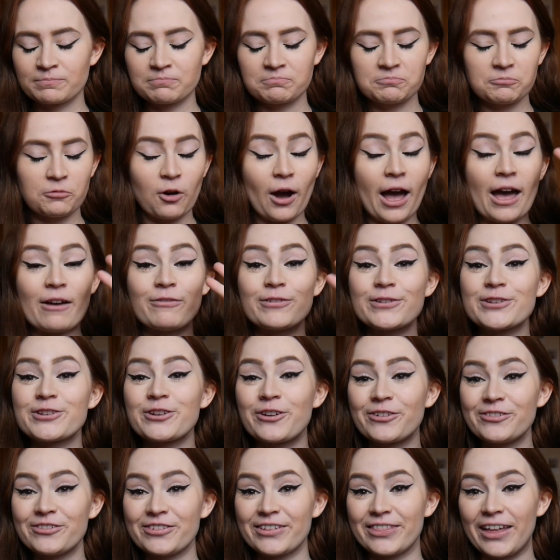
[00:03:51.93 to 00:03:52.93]
Whatever
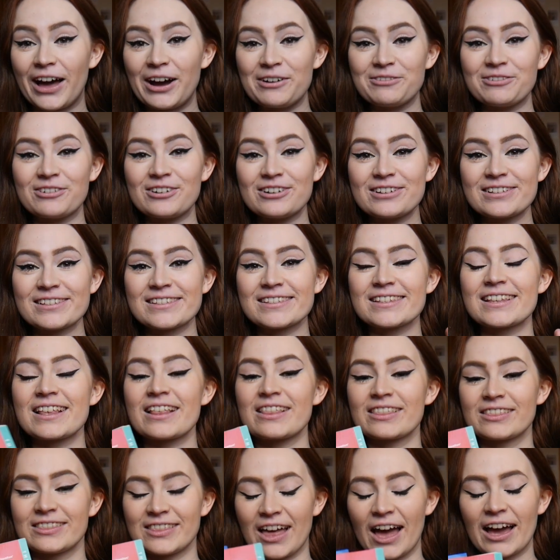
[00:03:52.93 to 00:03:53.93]
genre that was,
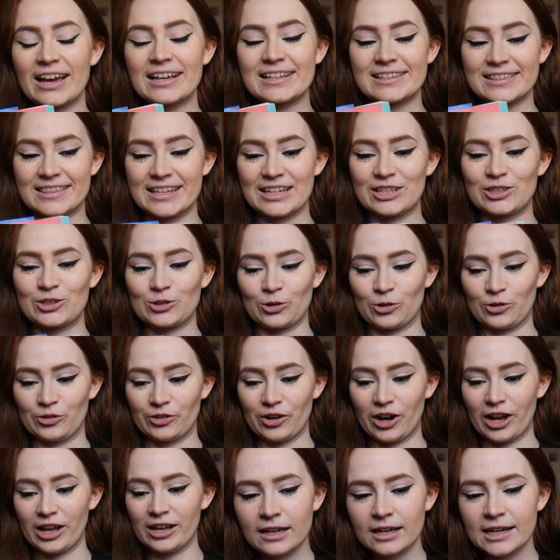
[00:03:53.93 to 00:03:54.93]
that is this
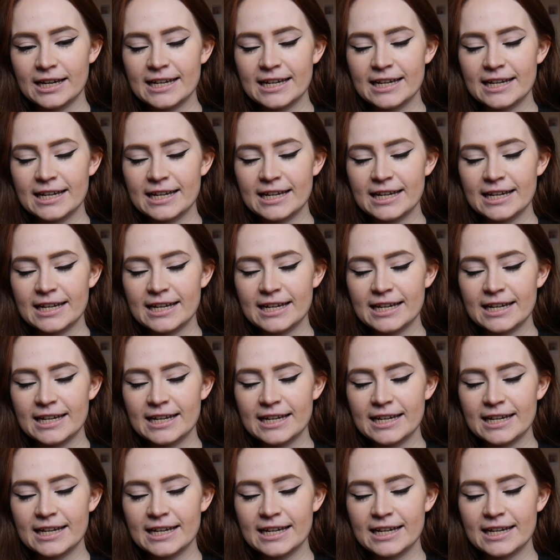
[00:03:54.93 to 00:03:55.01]
genre.